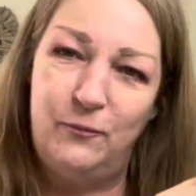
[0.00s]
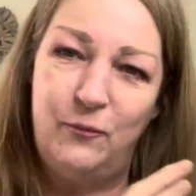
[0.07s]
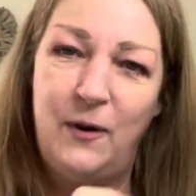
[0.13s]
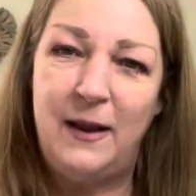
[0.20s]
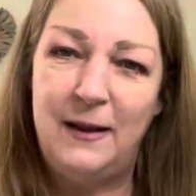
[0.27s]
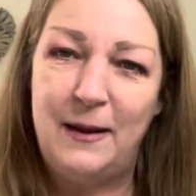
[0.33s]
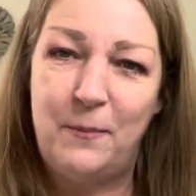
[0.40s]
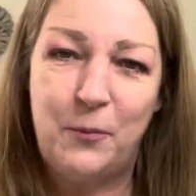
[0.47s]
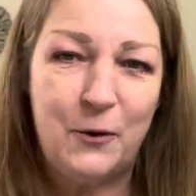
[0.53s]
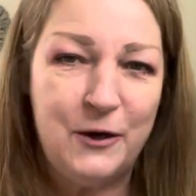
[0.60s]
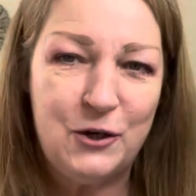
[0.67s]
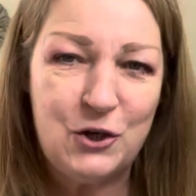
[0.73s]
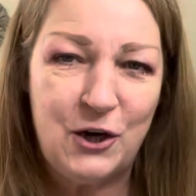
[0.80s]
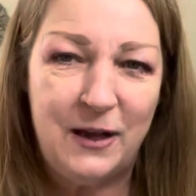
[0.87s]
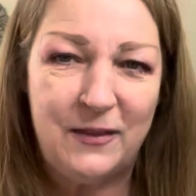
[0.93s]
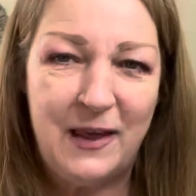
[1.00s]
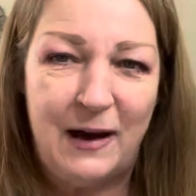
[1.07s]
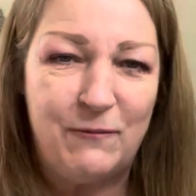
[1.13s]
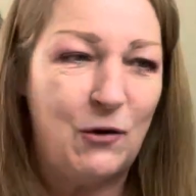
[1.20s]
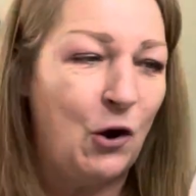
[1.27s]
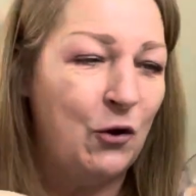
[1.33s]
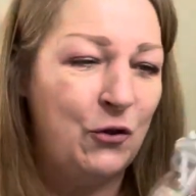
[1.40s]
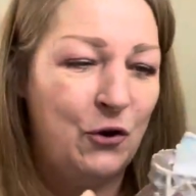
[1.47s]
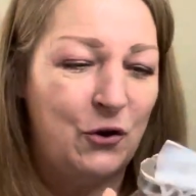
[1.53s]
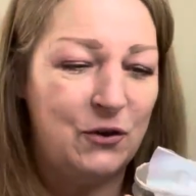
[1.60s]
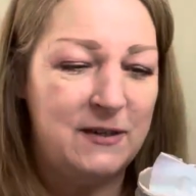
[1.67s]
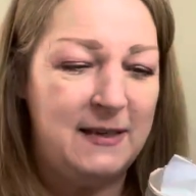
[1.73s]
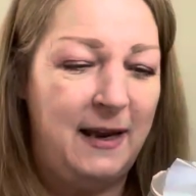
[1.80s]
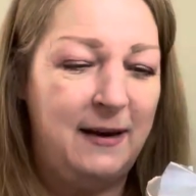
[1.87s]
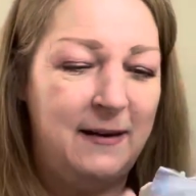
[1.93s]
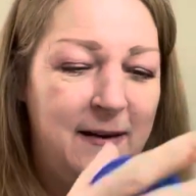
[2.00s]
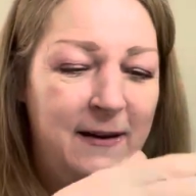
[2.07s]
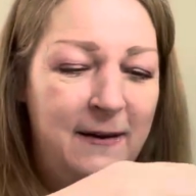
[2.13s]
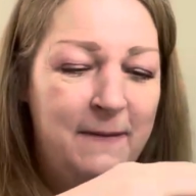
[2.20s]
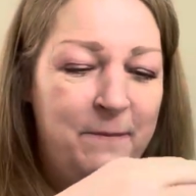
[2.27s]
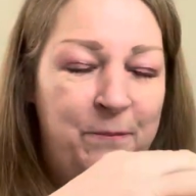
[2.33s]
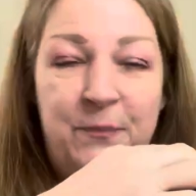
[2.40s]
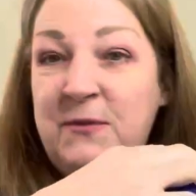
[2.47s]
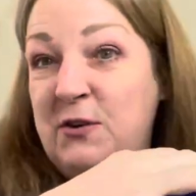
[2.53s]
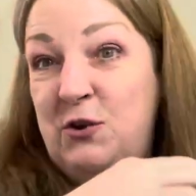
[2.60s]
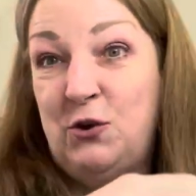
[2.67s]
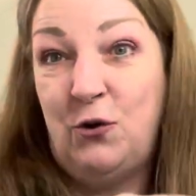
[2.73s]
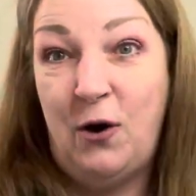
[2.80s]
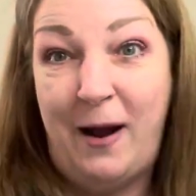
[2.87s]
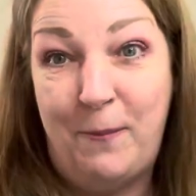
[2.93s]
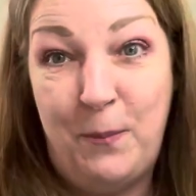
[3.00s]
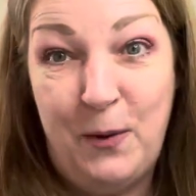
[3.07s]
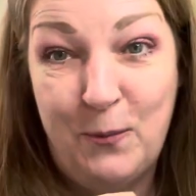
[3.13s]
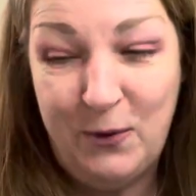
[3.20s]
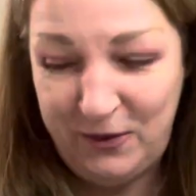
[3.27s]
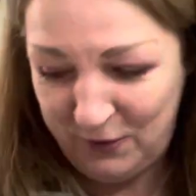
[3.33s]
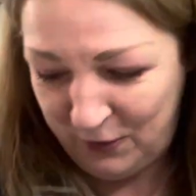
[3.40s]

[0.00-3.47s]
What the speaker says: really appreciate that I've got those in. So happy with